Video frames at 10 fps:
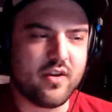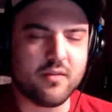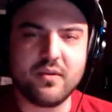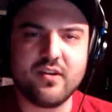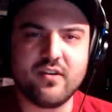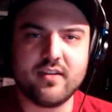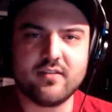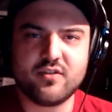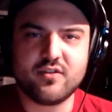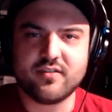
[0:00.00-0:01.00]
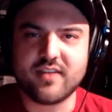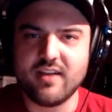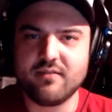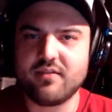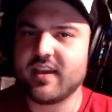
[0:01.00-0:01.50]
community is just
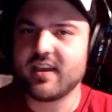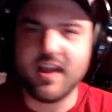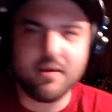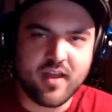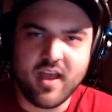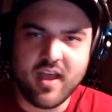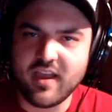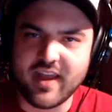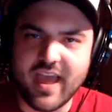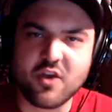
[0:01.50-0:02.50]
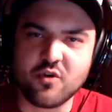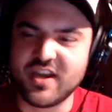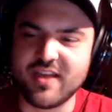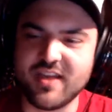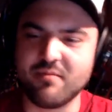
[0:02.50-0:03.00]
kind of like an echo
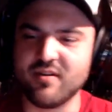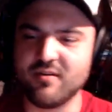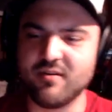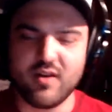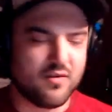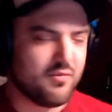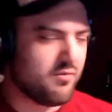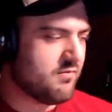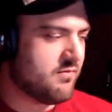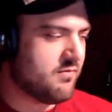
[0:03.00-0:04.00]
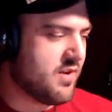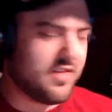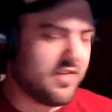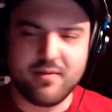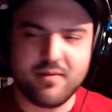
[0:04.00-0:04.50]
chamber. What do you
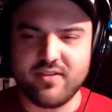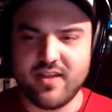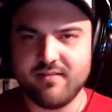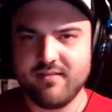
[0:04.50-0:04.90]
think about that?